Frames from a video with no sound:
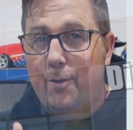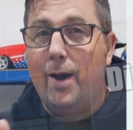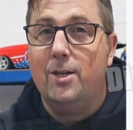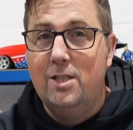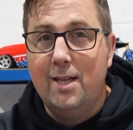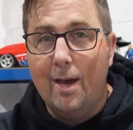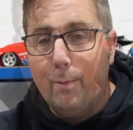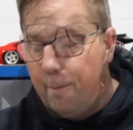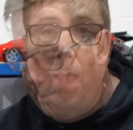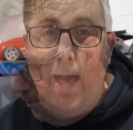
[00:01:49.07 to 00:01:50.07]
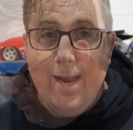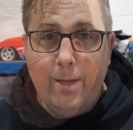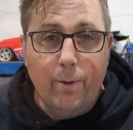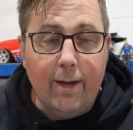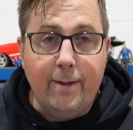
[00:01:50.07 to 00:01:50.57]
you actually get one.
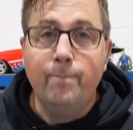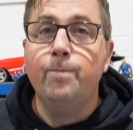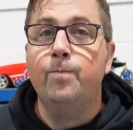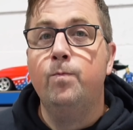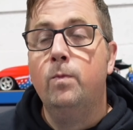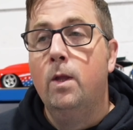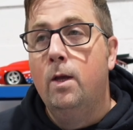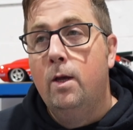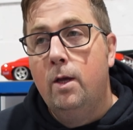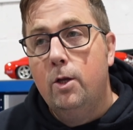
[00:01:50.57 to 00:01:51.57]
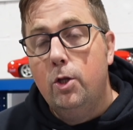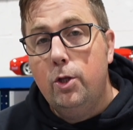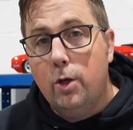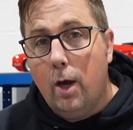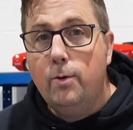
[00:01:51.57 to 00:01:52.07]
Anyway,
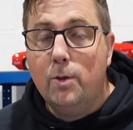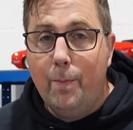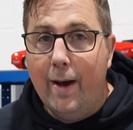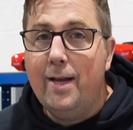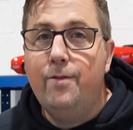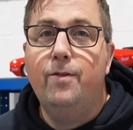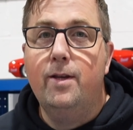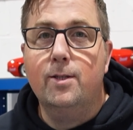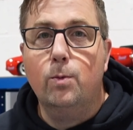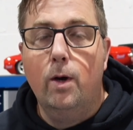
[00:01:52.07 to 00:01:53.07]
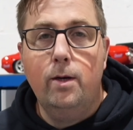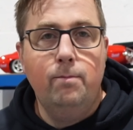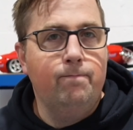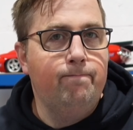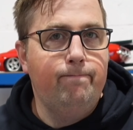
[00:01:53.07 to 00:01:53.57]
you go to pay for this one,
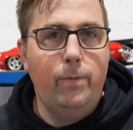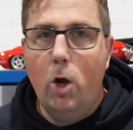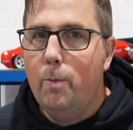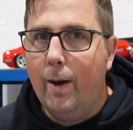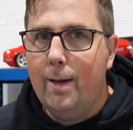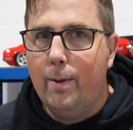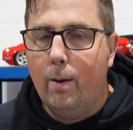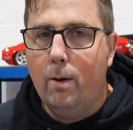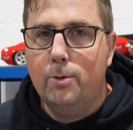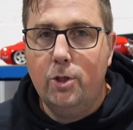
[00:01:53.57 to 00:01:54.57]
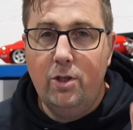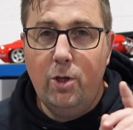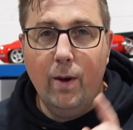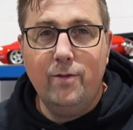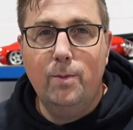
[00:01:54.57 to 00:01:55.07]
no PayPal option,
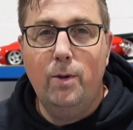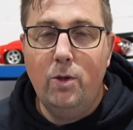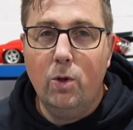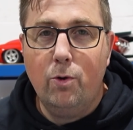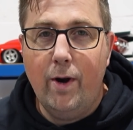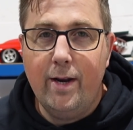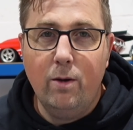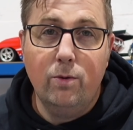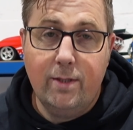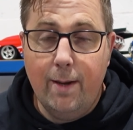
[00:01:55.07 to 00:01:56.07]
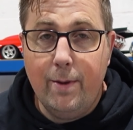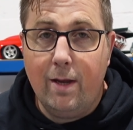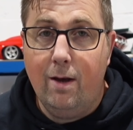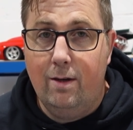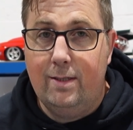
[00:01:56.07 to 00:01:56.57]
you have to put your credit or debit
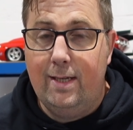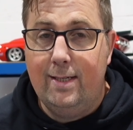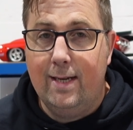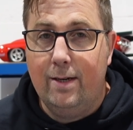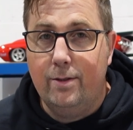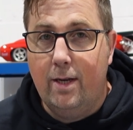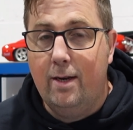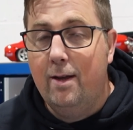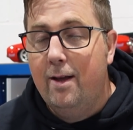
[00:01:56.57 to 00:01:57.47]
card details in.